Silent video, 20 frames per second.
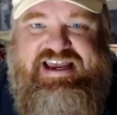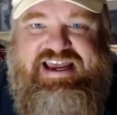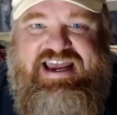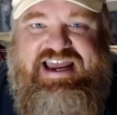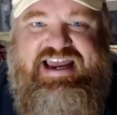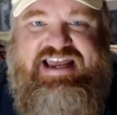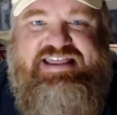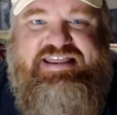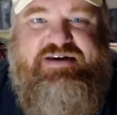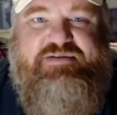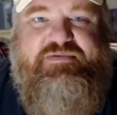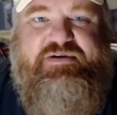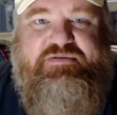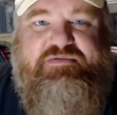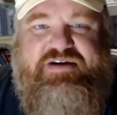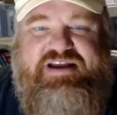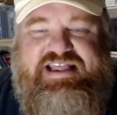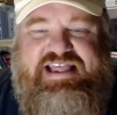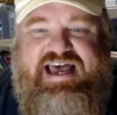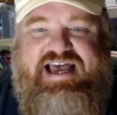and then we
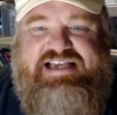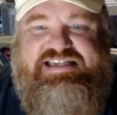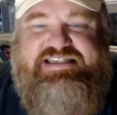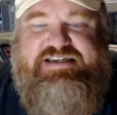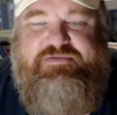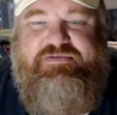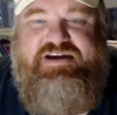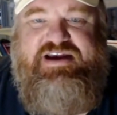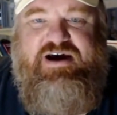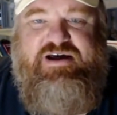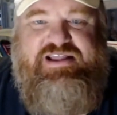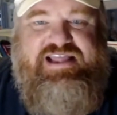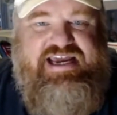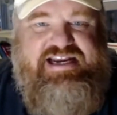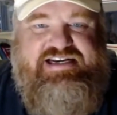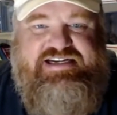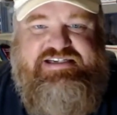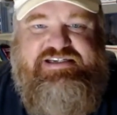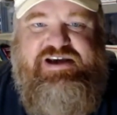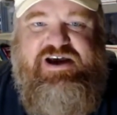realized that we all
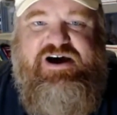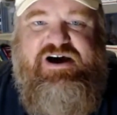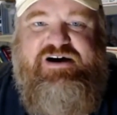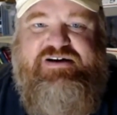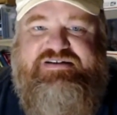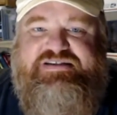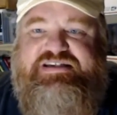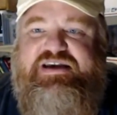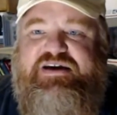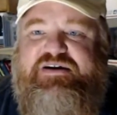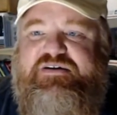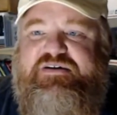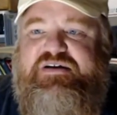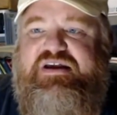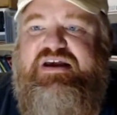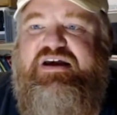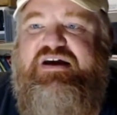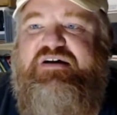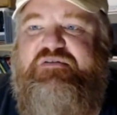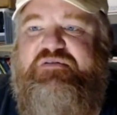like to talk, so
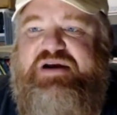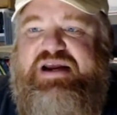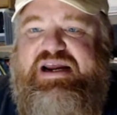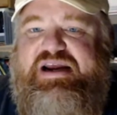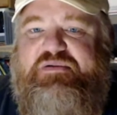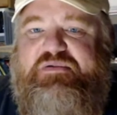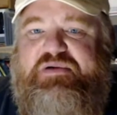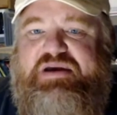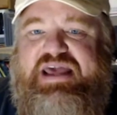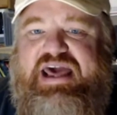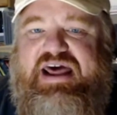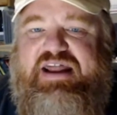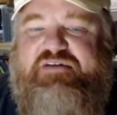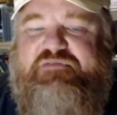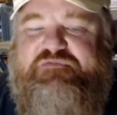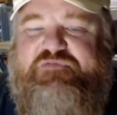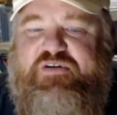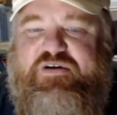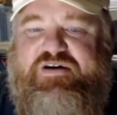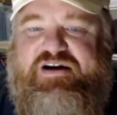we
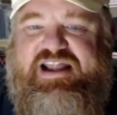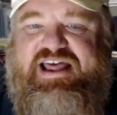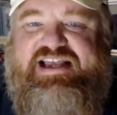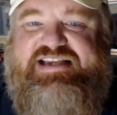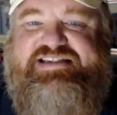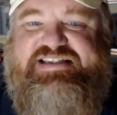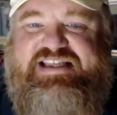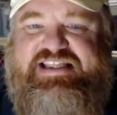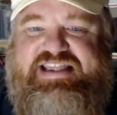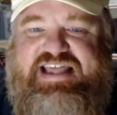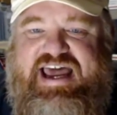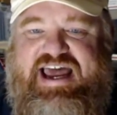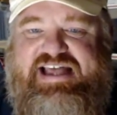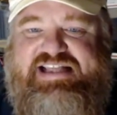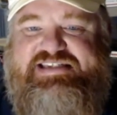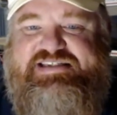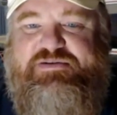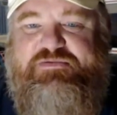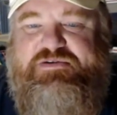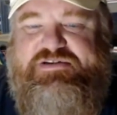got far less than
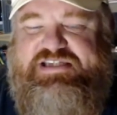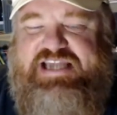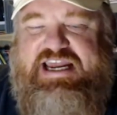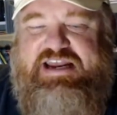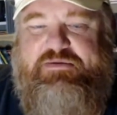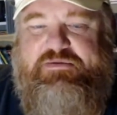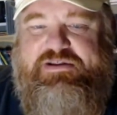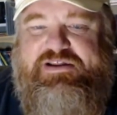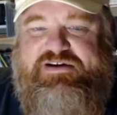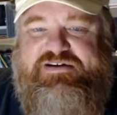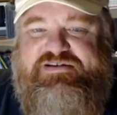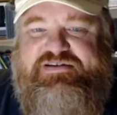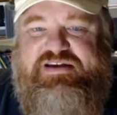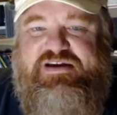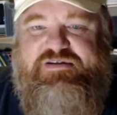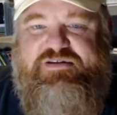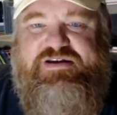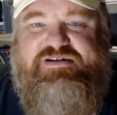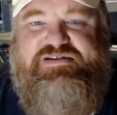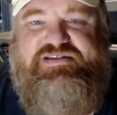that. So we'll take them a
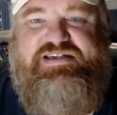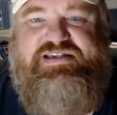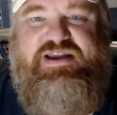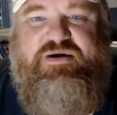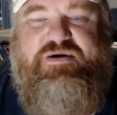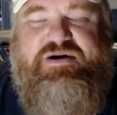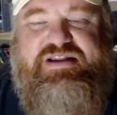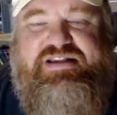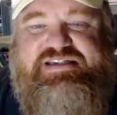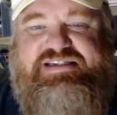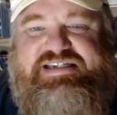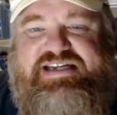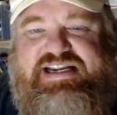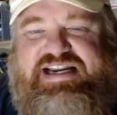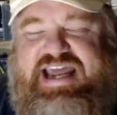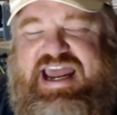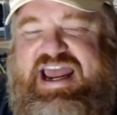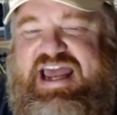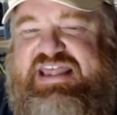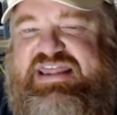little slower
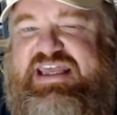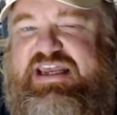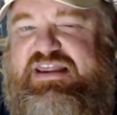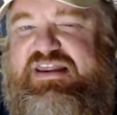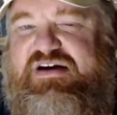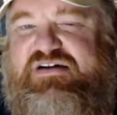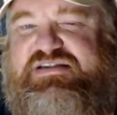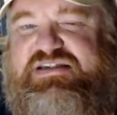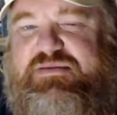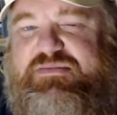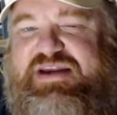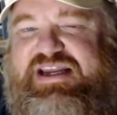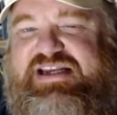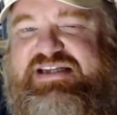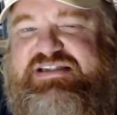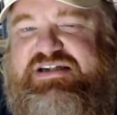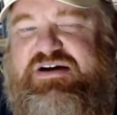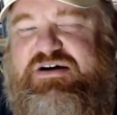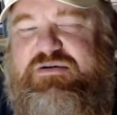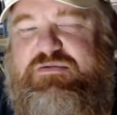today. I think there's some
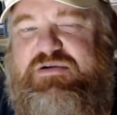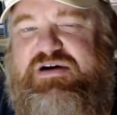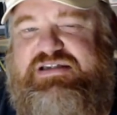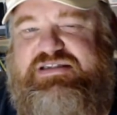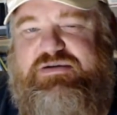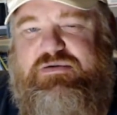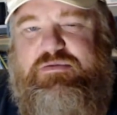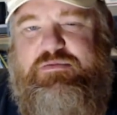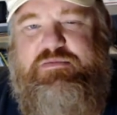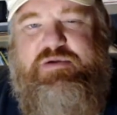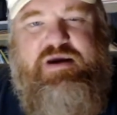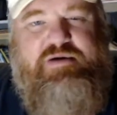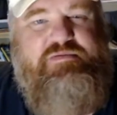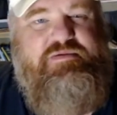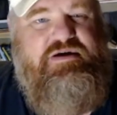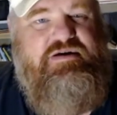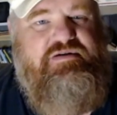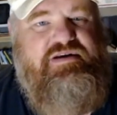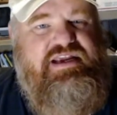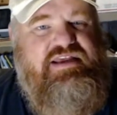easier ones that we might
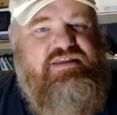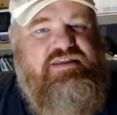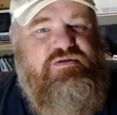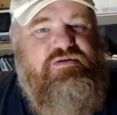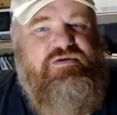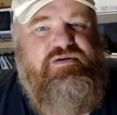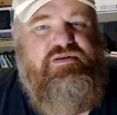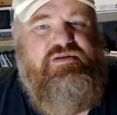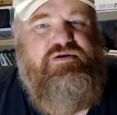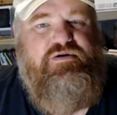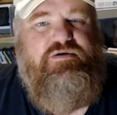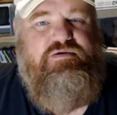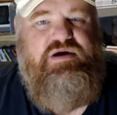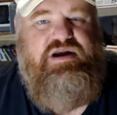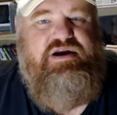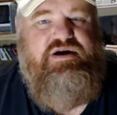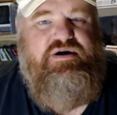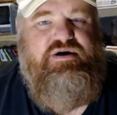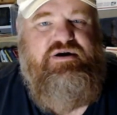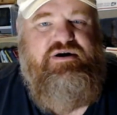be able to get through a little
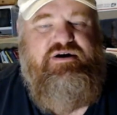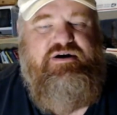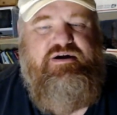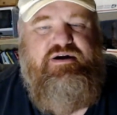quicker.